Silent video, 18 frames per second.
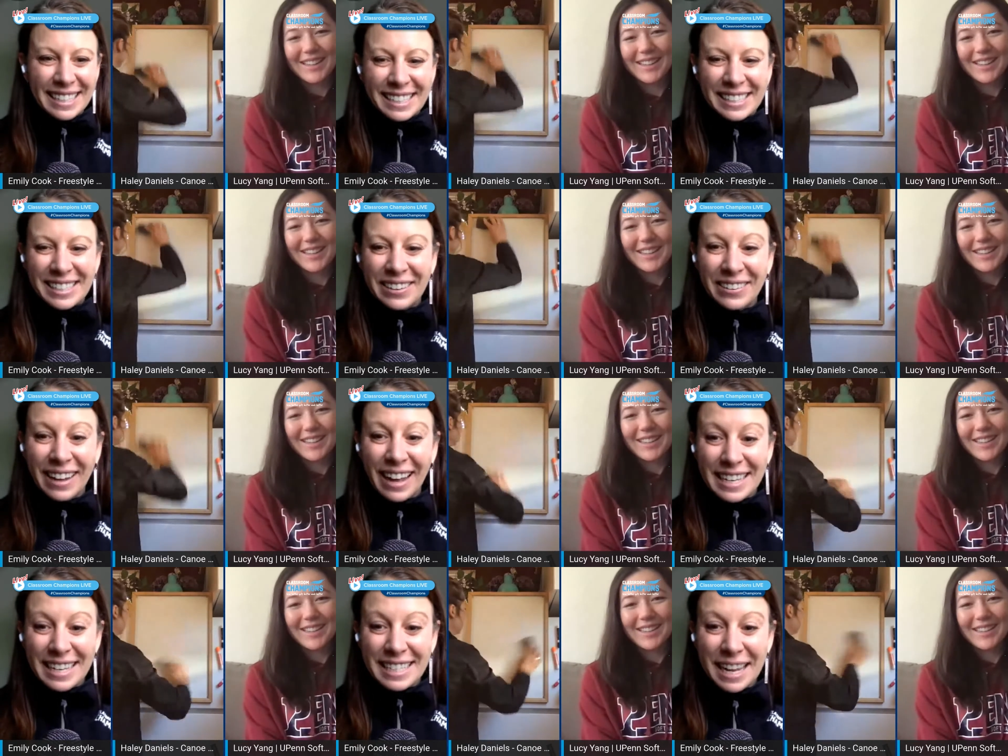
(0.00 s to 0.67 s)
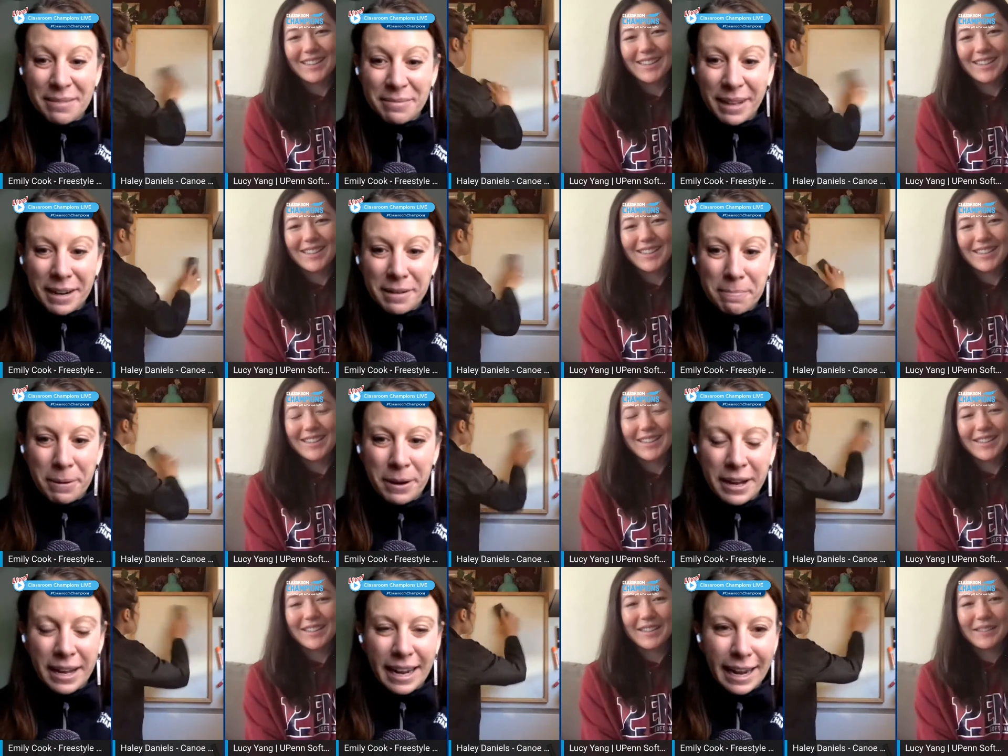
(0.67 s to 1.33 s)
Speaker 1: So, guys, I'm going to
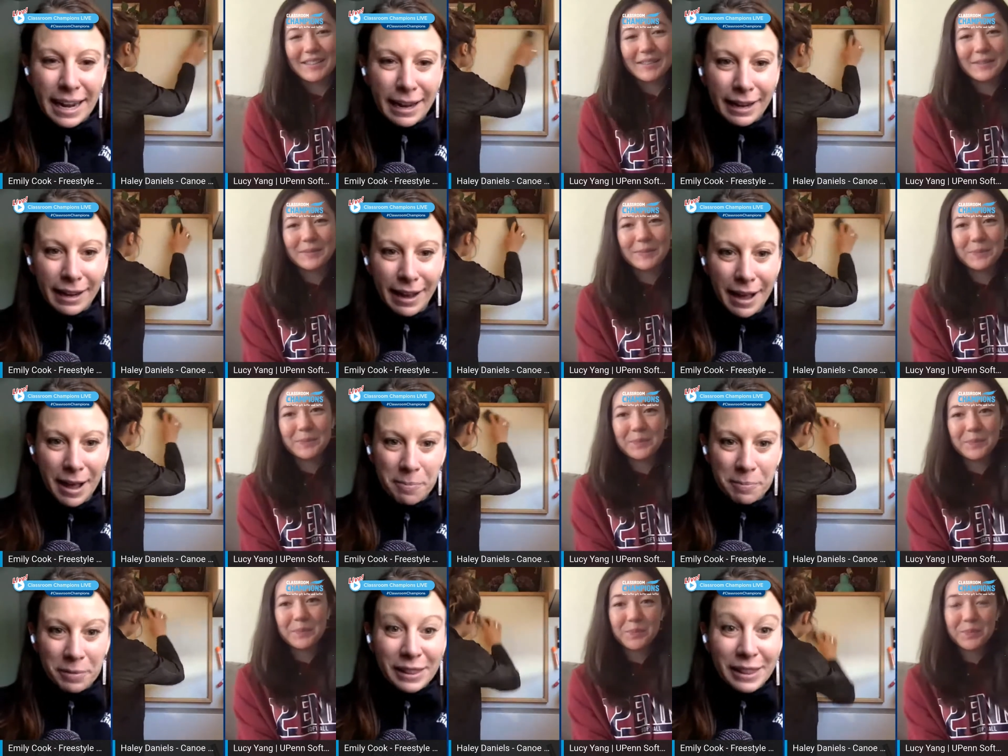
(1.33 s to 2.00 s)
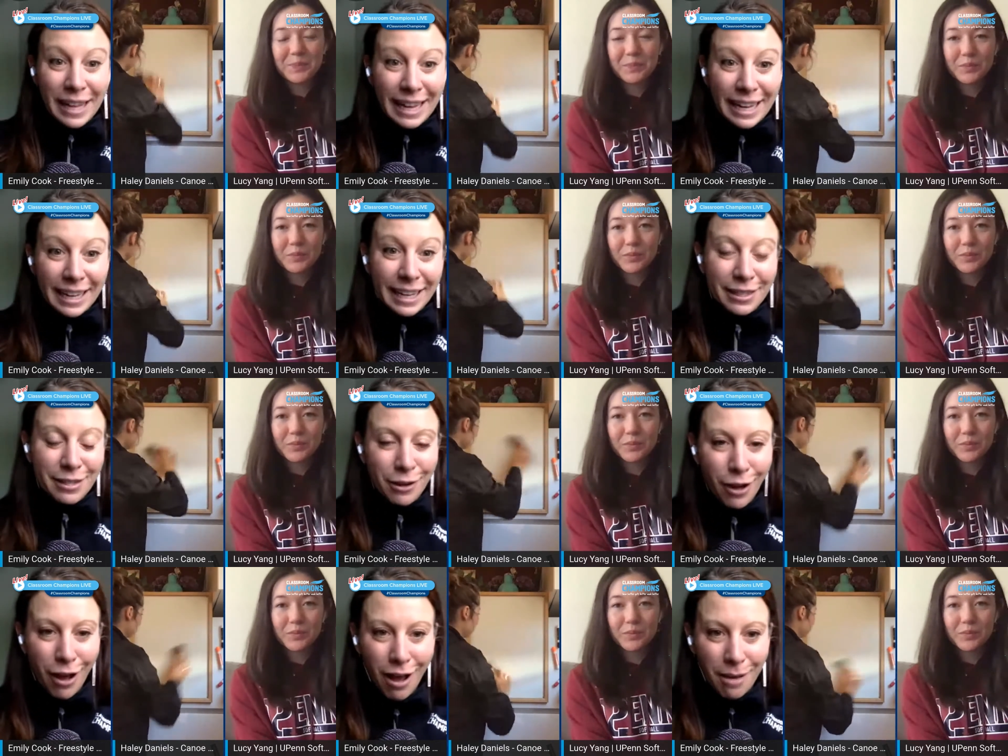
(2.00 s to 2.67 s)
put a um, link in
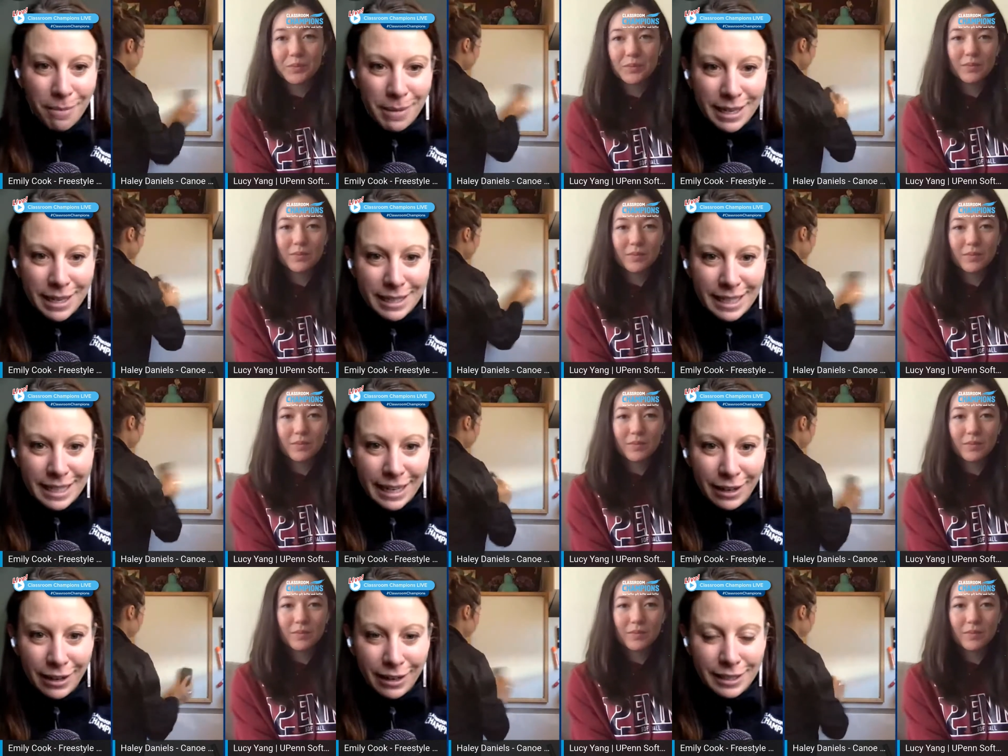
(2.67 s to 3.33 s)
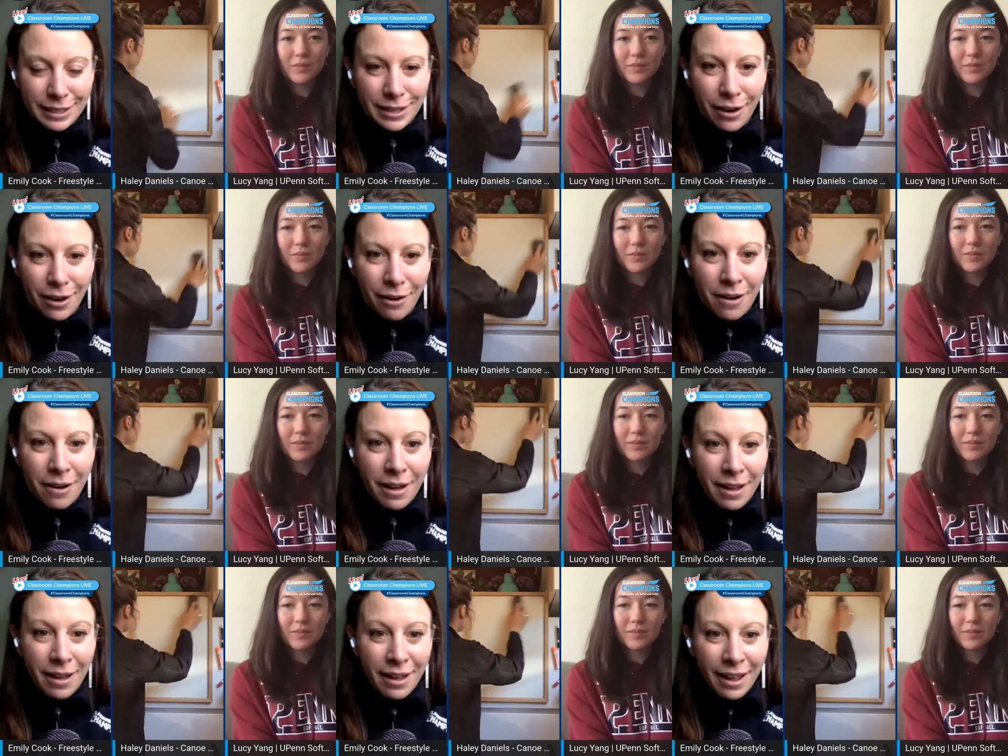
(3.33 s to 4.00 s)
the comments here. So,
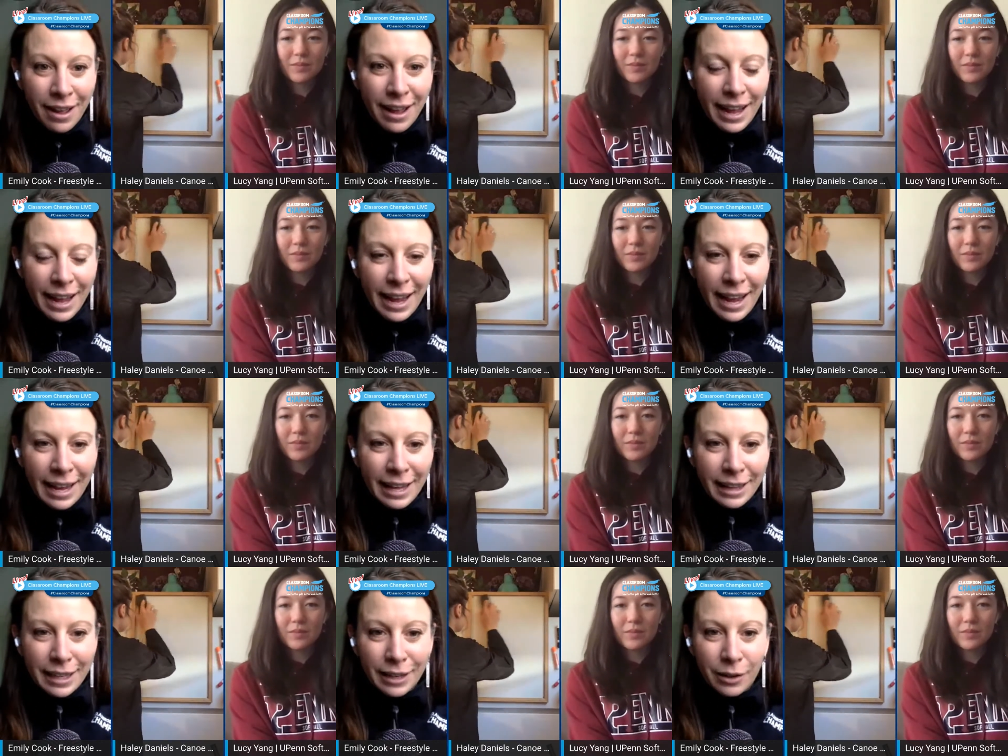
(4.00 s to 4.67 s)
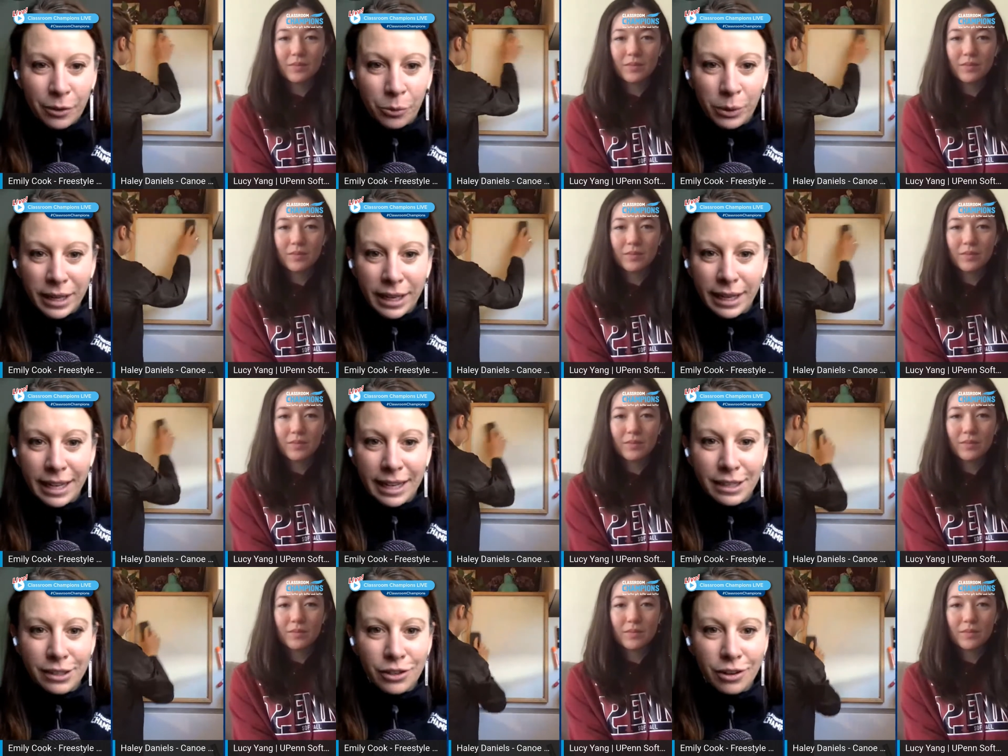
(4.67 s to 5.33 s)
Haley, we
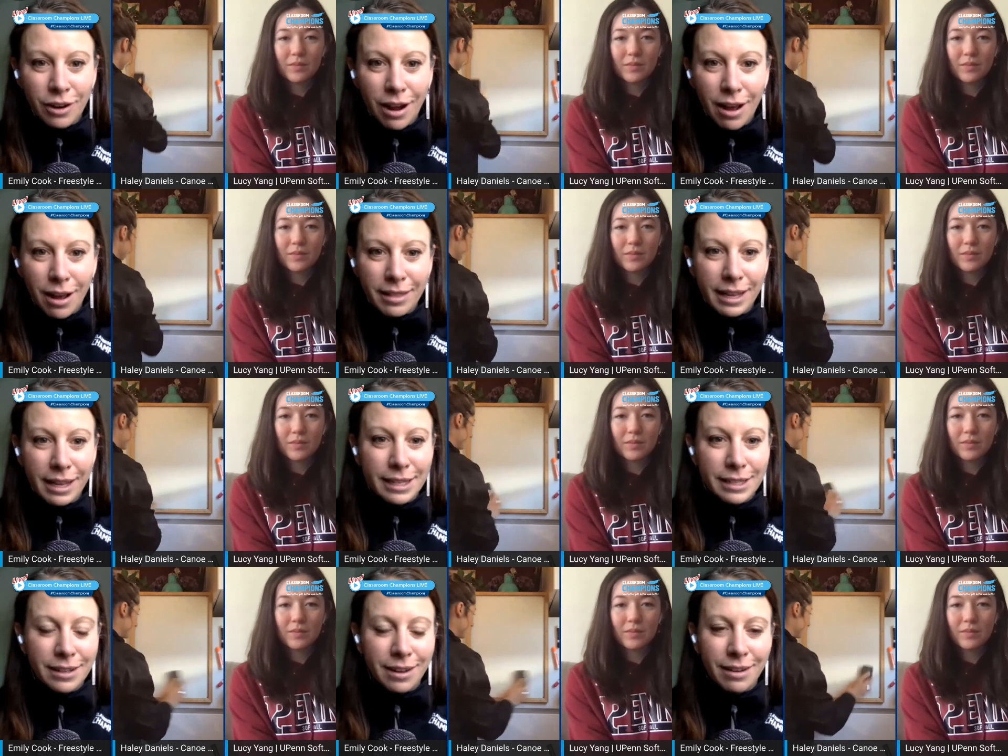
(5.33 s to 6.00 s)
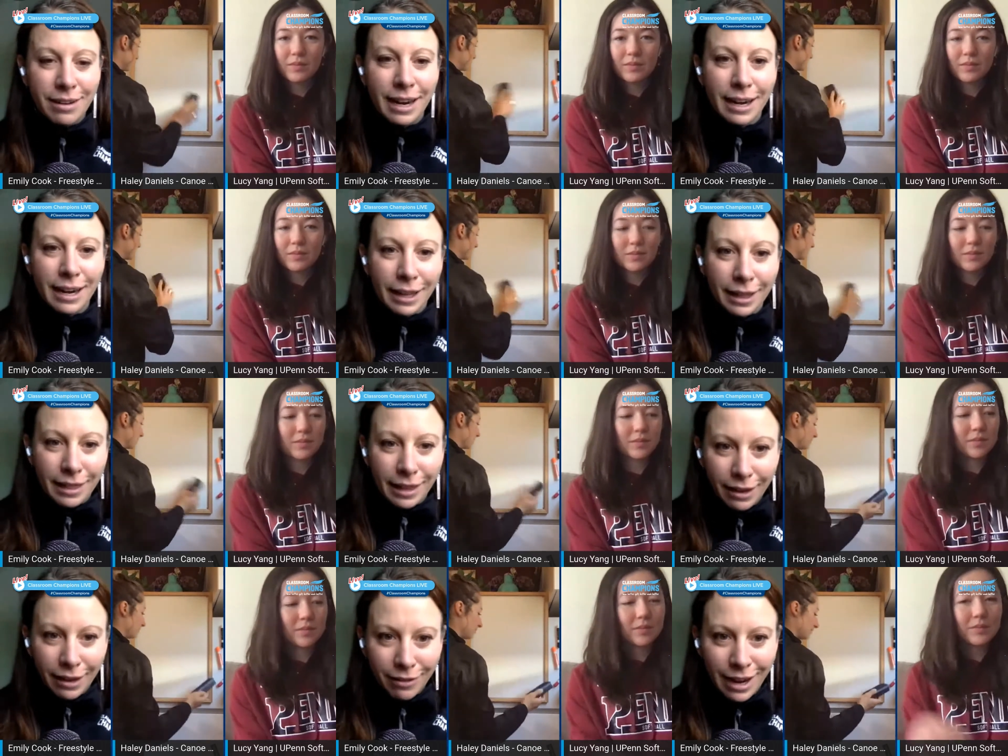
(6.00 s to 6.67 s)
can draw this on
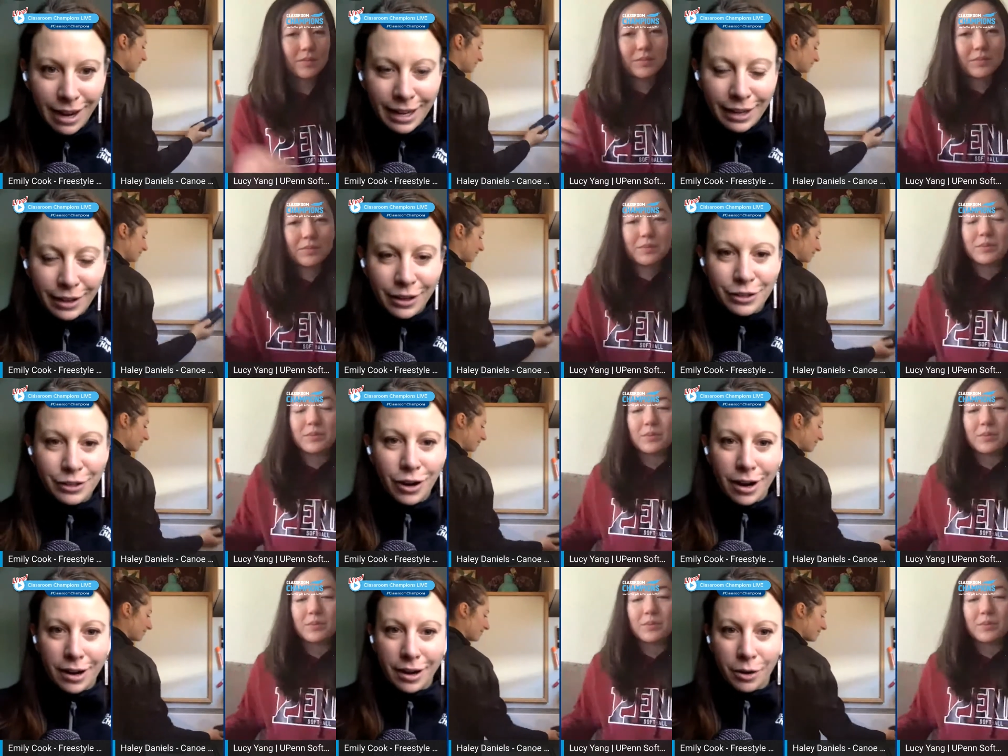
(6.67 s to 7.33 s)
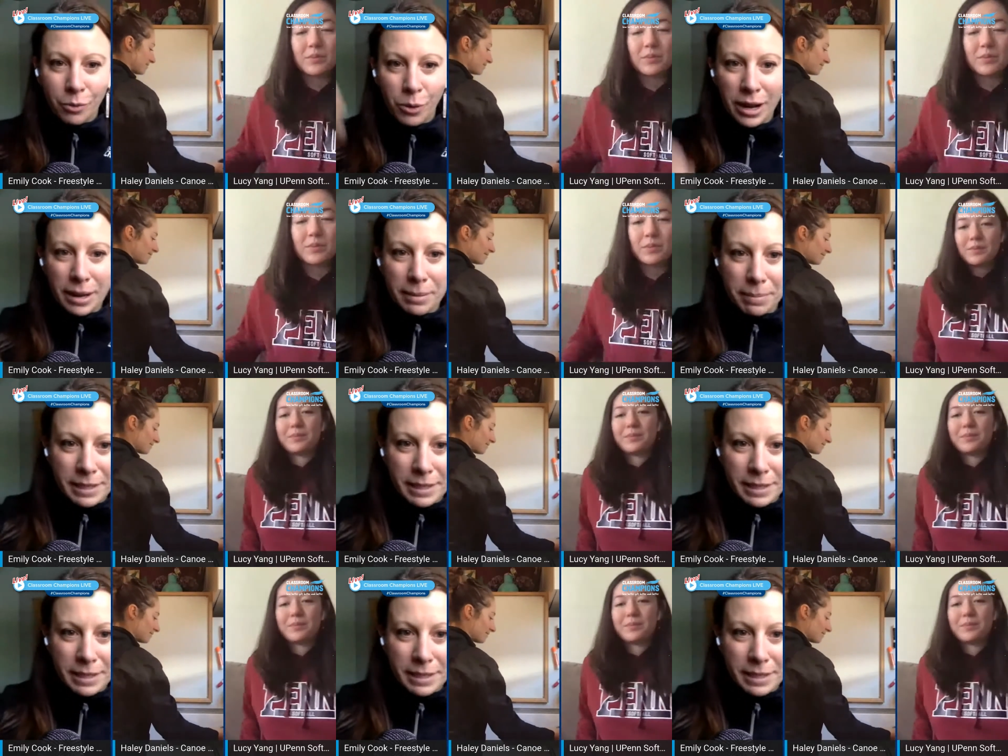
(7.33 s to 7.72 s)
anything, right? You can draw it on a white